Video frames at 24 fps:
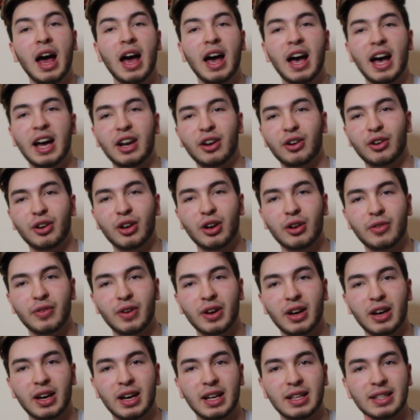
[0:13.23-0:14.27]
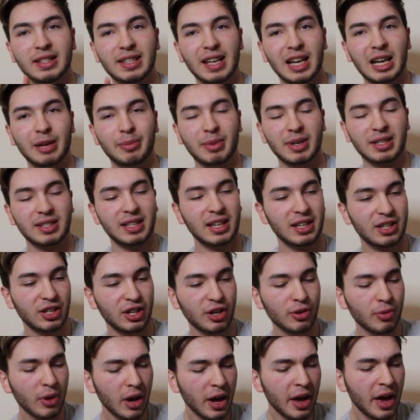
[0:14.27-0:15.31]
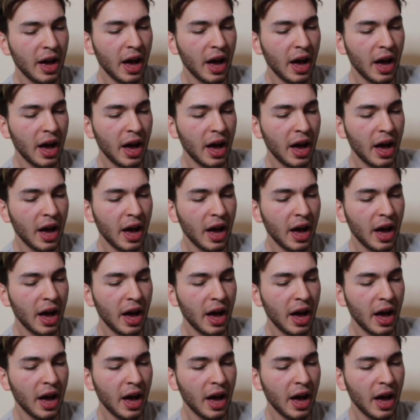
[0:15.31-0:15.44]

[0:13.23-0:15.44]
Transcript: head on over and tell him I sent you.